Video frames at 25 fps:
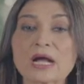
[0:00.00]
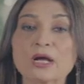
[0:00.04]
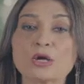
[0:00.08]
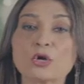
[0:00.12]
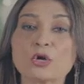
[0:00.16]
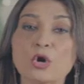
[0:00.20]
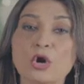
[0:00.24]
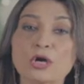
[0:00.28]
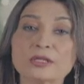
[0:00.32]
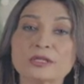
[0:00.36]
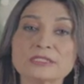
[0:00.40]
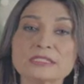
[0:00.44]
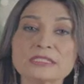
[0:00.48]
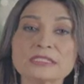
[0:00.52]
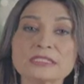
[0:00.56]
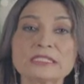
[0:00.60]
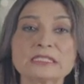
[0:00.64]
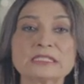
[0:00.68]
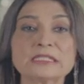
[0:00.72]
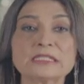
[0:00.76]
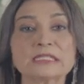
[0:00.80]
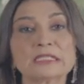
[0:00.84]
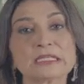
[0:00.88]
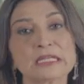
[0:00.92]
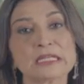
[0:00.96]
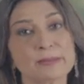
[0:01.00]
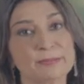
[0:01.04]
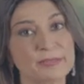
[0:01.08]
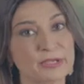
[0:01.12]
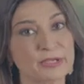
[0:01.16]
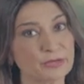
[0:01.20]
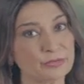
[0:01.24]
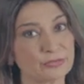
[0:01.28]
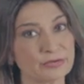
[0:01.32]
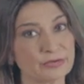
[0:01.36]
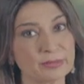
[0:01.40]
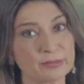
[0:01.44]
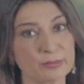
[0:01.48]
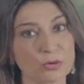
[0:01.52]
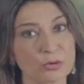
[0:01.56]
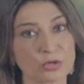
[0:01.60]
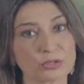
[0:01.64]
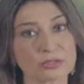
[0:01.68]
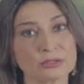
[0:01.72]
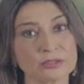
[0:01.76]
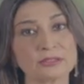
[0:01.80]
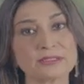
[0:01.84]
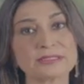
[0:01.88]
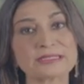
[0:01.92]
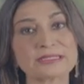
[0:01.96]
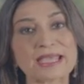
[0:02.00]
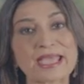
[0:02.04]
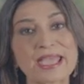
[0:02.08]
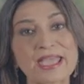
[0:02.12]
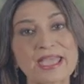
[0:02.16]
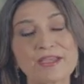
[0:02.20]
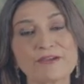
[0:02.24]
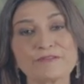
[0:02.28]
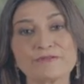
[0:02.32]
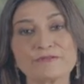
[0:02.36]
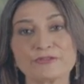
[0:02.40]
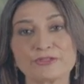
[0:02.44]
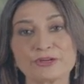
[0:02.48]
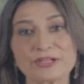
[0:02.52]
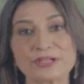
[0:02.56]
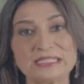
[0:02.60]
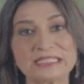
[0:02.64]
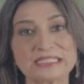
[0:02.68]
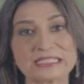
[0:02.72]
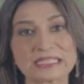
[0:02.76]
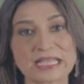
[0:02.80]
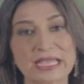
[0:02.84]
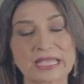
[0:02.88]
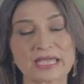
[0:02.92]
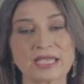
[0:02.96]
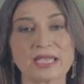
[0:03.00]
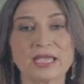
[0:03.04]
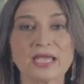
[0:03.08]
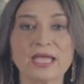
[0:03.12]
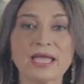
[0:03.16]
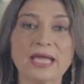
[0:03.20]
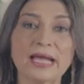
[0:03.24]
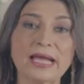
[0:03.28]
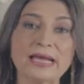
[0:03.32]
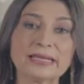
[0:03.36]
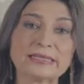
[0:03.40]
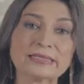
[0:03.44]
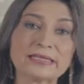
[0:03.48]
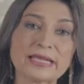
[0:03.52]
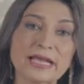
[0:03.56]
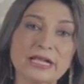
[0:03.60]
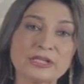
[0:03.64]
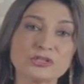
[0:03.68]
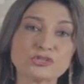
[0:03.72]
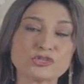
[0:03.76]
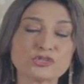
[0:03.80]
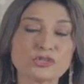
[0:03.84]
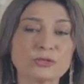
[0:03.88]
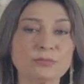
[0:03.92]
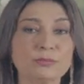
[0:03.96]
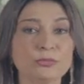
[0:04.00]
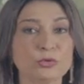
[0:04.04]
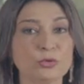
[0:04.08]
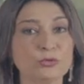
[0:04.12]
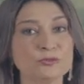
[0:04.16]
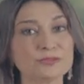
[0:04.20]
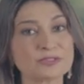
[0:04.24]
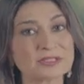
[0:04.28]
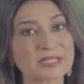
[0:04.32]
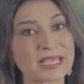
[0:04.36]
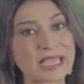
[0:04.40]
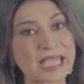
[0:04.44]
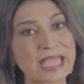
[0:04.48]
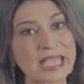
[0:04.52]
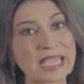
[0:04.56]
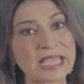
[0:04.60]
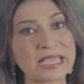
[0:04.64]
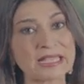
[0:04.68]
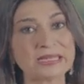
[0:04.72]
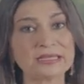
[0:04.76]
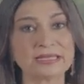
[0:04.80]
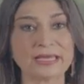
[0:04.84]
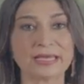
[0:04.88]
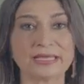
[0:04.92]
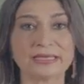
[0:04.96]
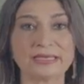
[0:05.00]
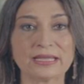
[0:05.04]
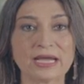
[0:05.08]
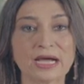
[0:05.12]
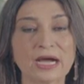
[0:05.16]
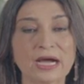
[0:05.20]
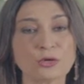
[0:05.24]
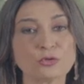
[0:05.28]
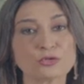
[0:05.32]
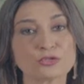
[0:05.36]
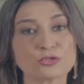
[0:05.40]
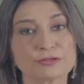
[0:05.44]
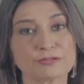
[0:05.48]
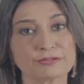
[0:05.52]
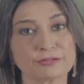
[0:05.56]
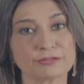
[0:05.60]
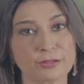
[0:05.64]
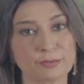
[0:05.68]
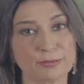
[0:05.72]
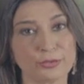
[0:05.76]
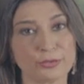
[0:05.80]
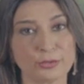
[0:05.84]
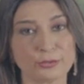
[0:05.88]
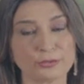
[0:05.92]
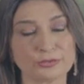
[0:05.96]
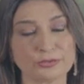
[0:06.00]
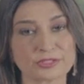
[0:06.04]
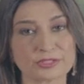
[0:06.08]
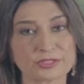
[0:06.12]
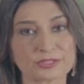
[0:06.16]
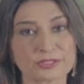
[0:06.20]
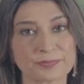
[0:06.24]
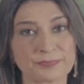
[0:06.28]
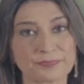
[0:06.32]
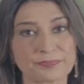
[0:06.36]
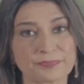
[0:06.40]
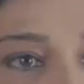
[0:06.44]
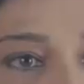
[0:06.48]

are constantly being remodeled every day, and calcium moves in and out of the bones.